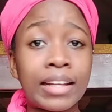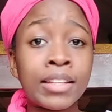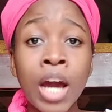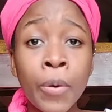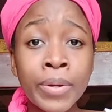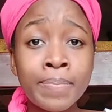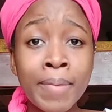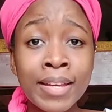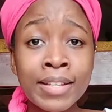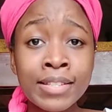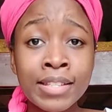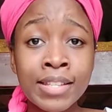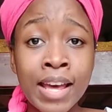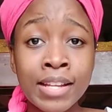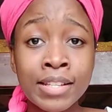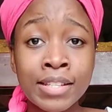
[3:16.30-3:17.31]
Now it makes
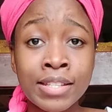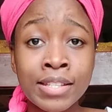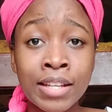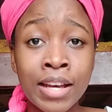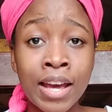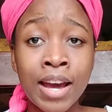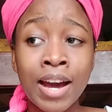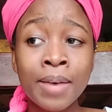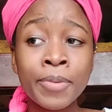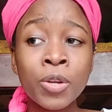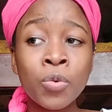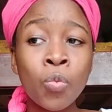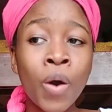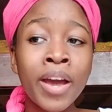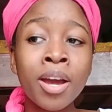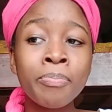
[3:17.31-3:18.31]
sense. I
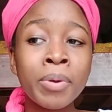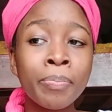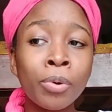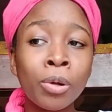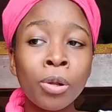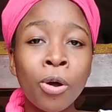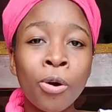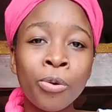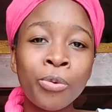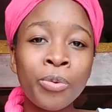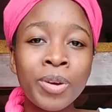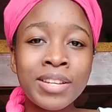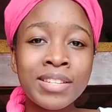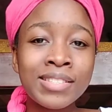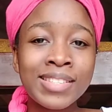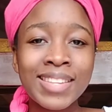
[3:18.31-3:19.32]
mean, why are people
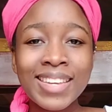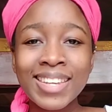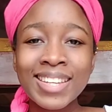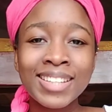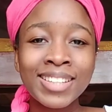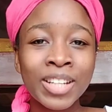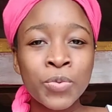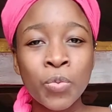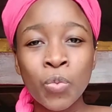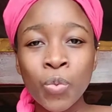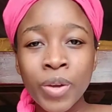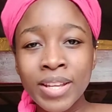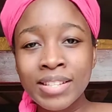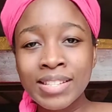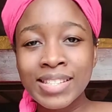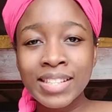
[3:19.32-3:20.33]
always thinking that
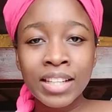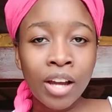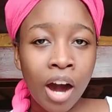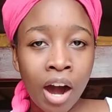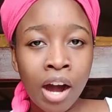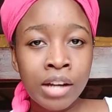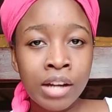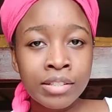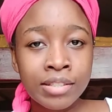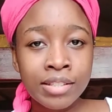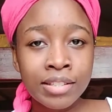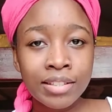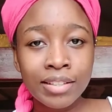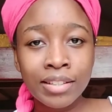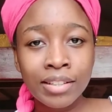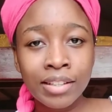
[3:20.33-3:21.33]
we still
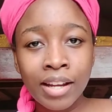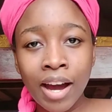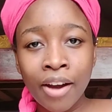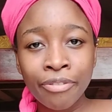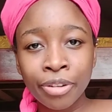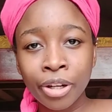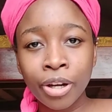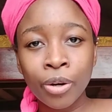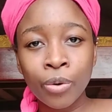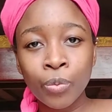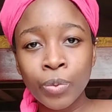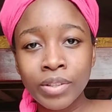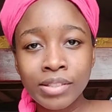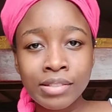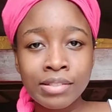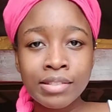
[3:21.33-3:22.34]
hunt in Africa,
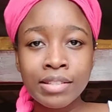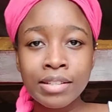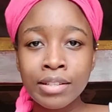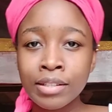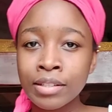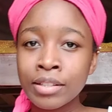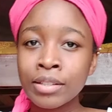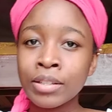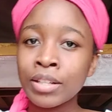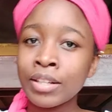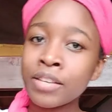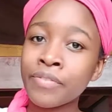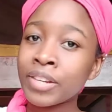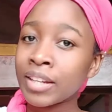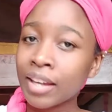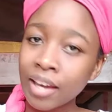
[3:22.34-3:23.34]
we still
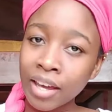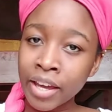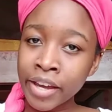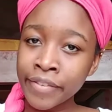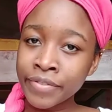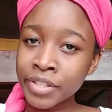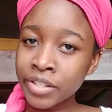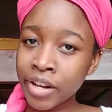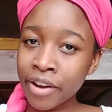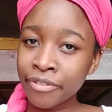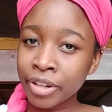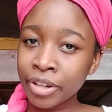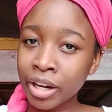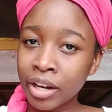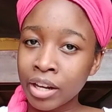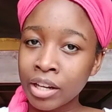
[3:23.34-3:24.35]
live in caves in
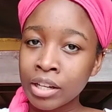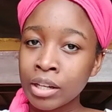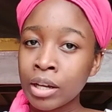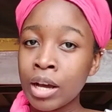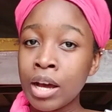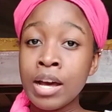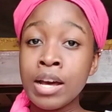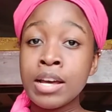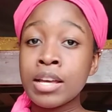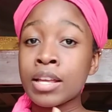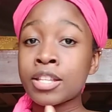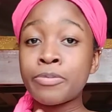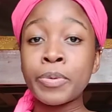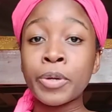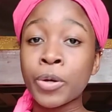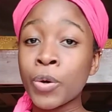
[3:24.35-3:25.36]
Africa?
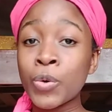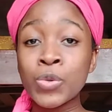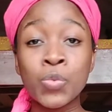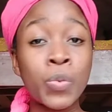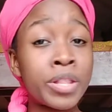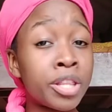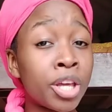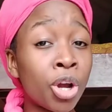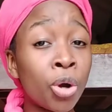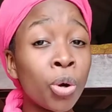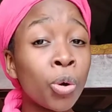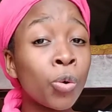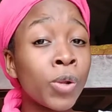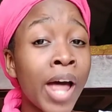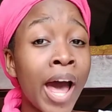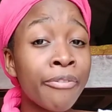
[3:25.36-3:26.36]
It's because when they
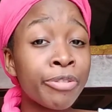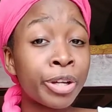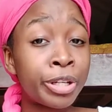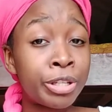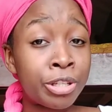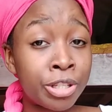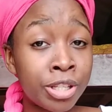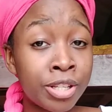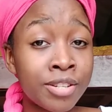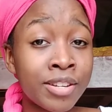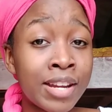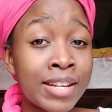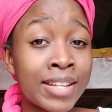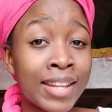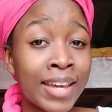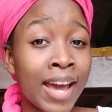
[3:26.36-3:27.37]
Google African
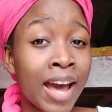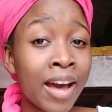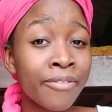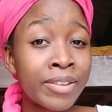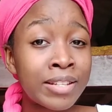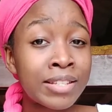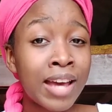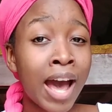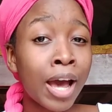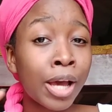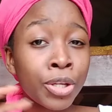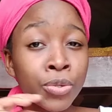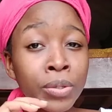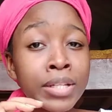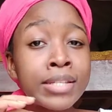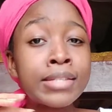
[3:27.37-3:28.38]
children, they haven't
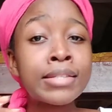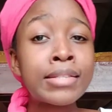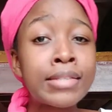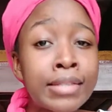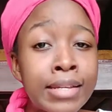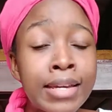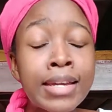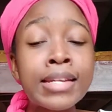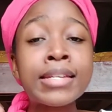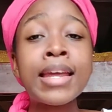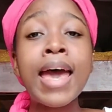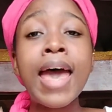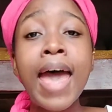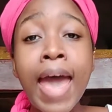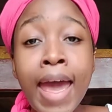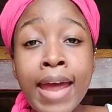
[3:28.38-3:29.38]
actually seen
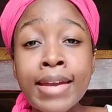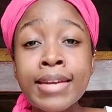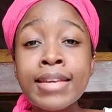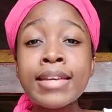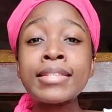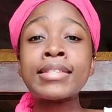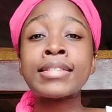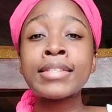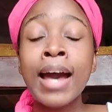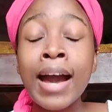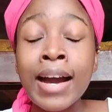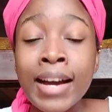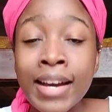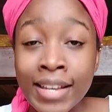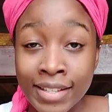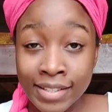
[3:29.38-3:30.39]
any
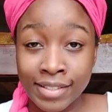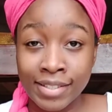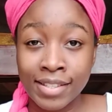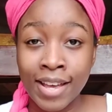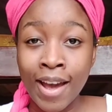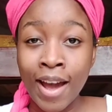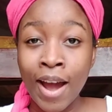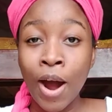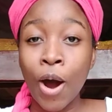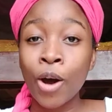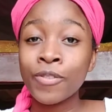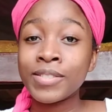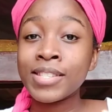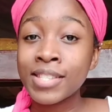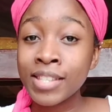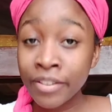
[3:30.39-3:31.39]
signs of
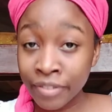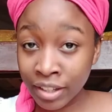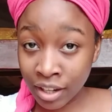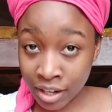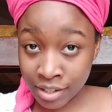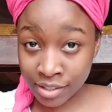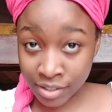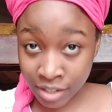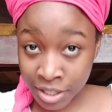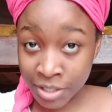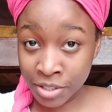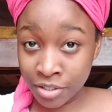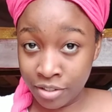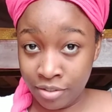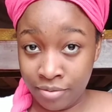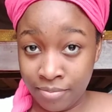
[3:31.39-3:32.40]

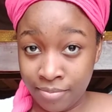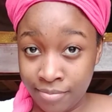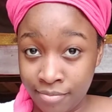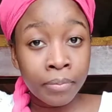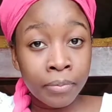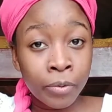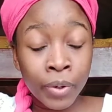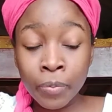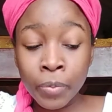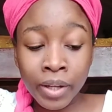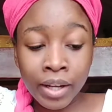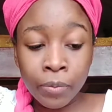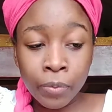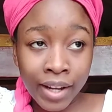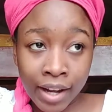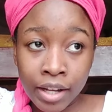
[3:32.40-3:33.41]
civilization.
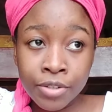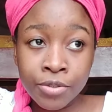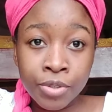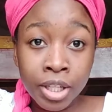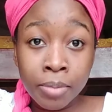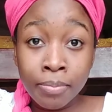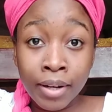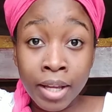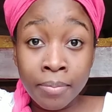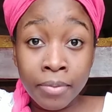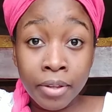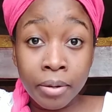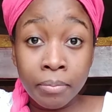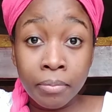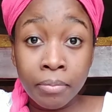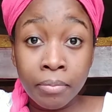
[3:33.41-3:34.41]
We can't really blame
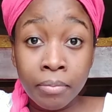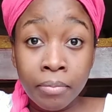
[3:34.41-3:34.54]
them.